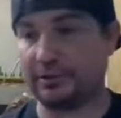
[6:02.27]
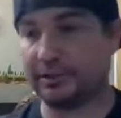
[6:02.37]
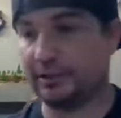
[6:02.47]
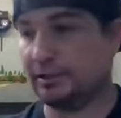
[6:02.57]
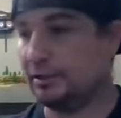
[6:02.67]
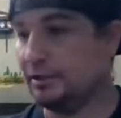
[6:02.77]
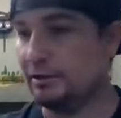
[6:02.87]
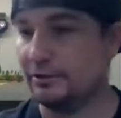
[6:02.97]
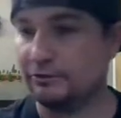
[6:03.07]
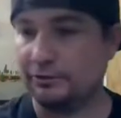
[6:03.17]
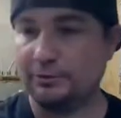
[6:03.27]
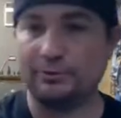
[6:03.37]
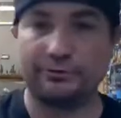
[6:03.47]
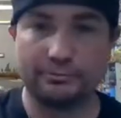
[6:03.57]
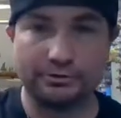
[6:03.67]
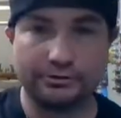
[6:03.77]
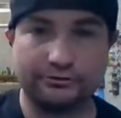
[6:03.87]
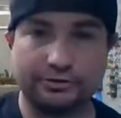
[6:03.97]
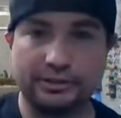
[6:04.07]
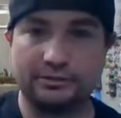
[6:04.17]
Okay, so you want some good
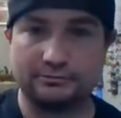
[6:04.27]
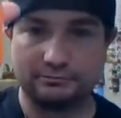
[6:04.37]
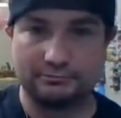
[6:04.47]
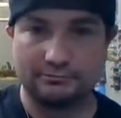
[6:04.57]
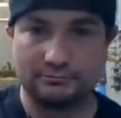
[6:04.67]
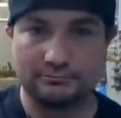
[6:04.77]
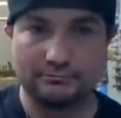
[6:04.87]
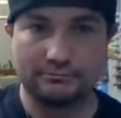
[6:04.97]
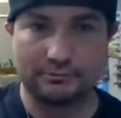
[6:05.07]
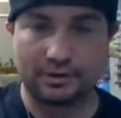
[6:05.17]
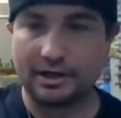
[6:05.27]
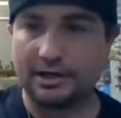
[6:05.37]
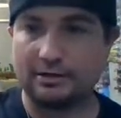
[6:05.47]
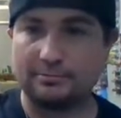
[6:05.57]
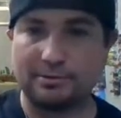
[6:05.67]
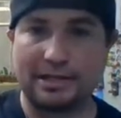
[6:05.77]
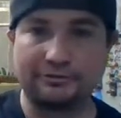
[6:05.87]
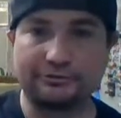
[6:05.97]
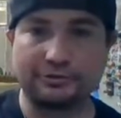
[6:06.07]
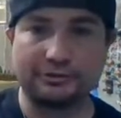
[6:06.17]
shit right there.
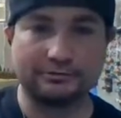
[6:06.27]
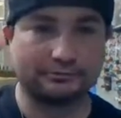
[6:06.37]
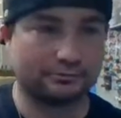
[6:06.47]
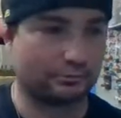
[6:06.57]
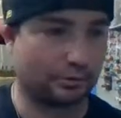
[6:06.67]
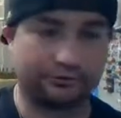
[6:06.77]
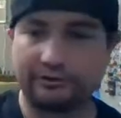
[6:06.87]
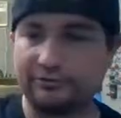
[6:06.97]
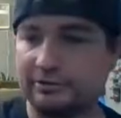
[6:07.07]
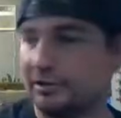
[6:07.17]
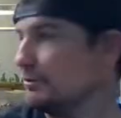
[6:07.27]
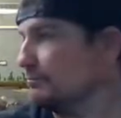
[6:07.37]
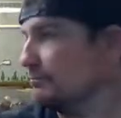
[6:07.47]
Plastic works every time.